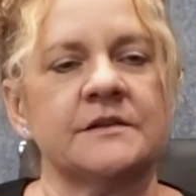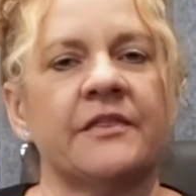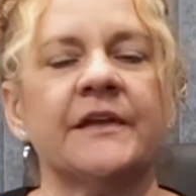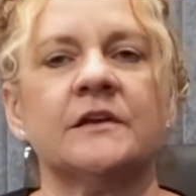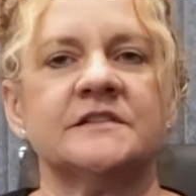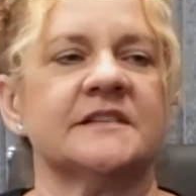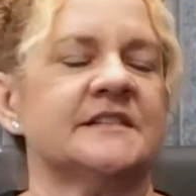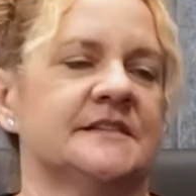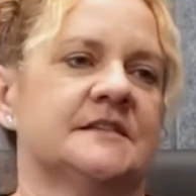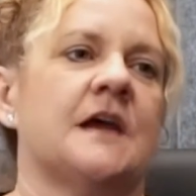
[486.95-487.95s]
So I think
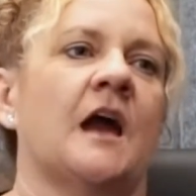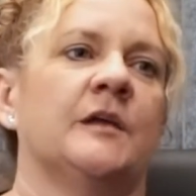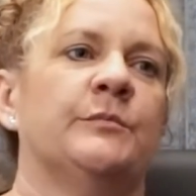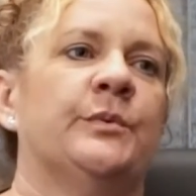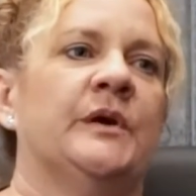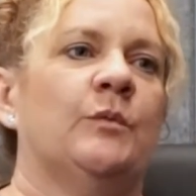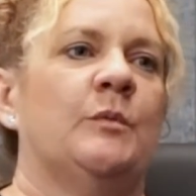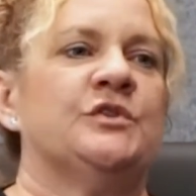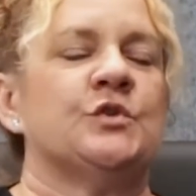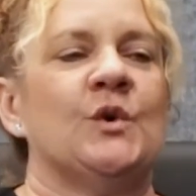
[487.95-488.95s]
just as a starting point,
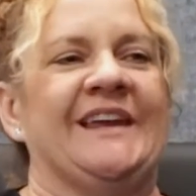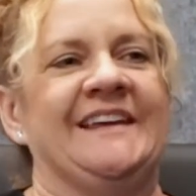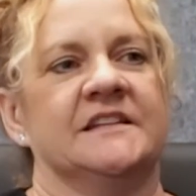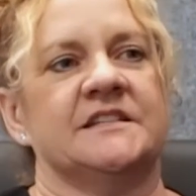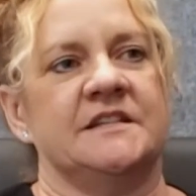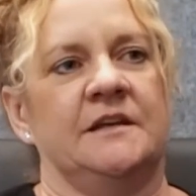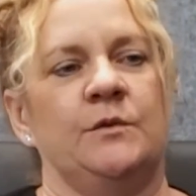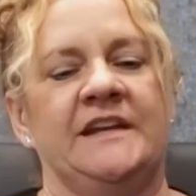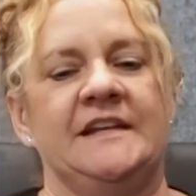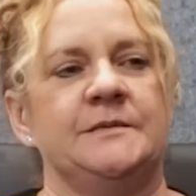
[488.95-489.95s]
when we talk ESG,
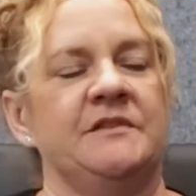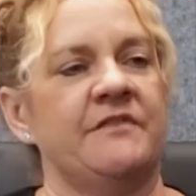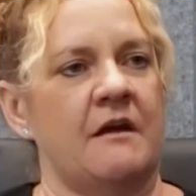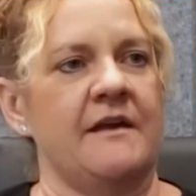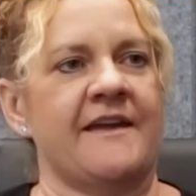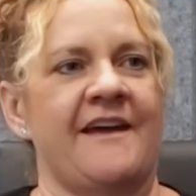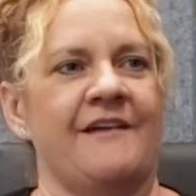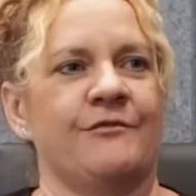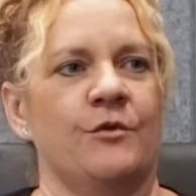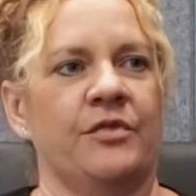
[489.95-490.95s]
we need to be very
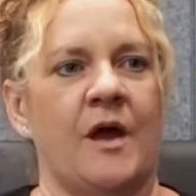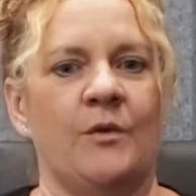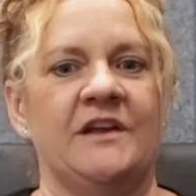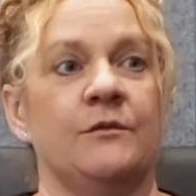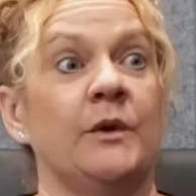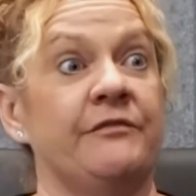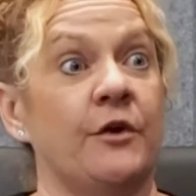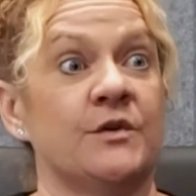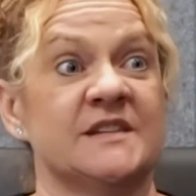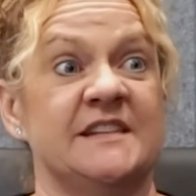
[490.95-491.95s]
careful that we
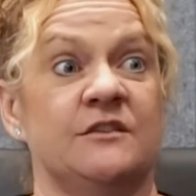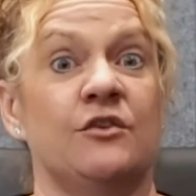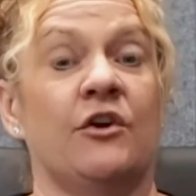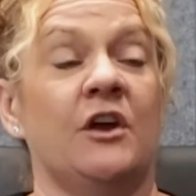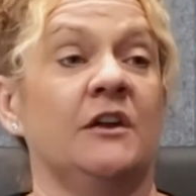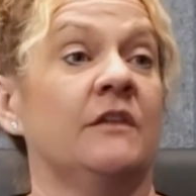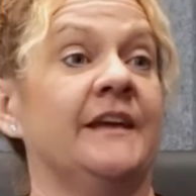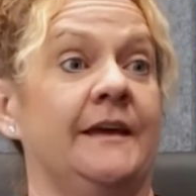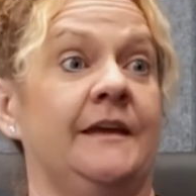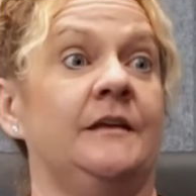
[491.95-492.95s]
focus in not only on
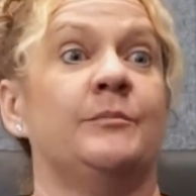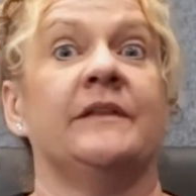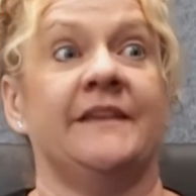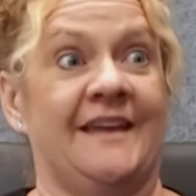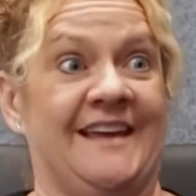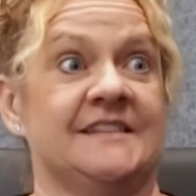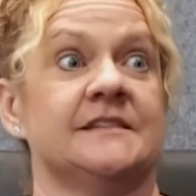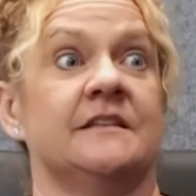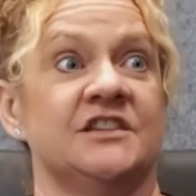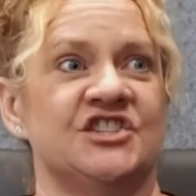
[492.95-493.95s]
the E but the
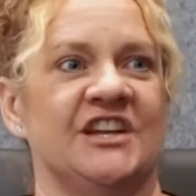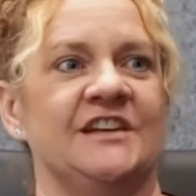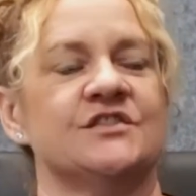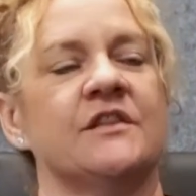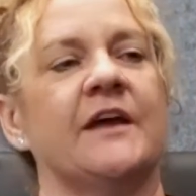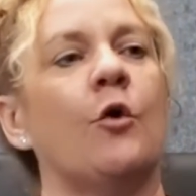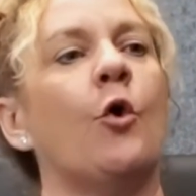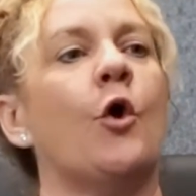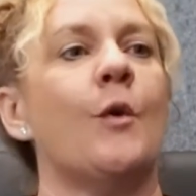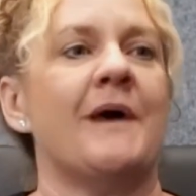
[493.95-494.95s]
S and the G, so they
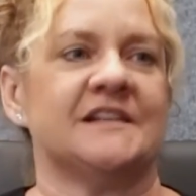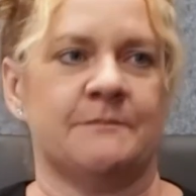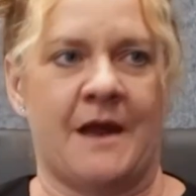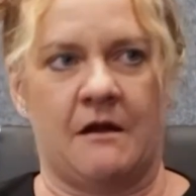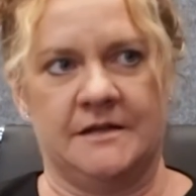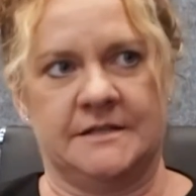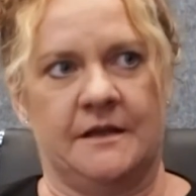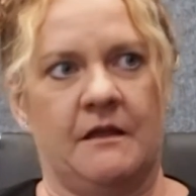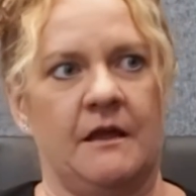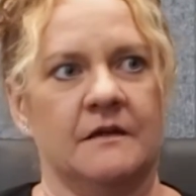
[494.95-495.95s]
all must marry
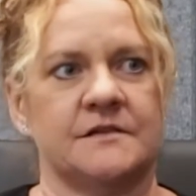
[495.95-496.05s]
together.